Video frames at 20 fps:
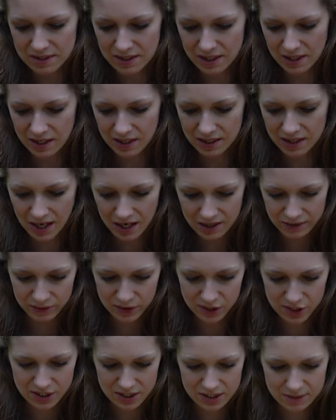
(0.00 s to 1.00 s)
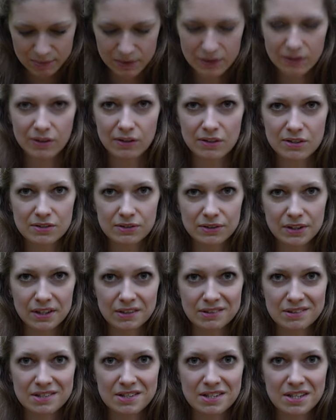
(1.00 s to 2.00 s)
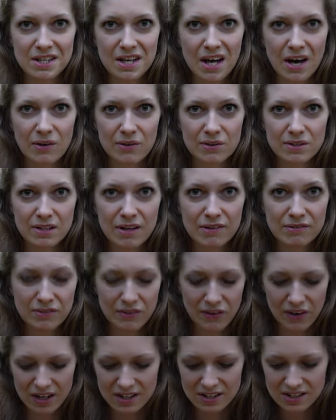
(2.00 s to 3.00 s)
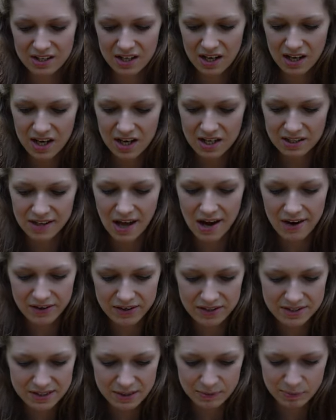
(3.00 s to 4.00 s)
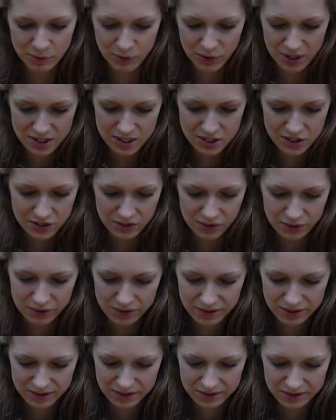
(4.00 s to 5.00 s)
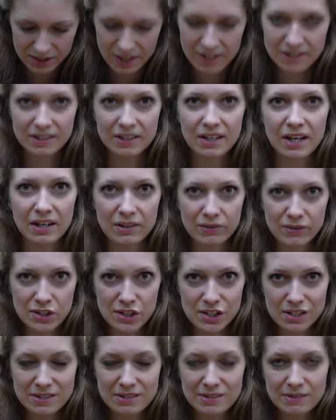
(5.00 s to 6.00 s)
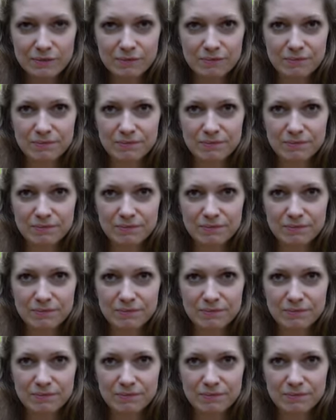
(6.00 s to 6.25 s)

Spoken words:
the cartridges, because you can see how different there is the pressure here at the cartridges.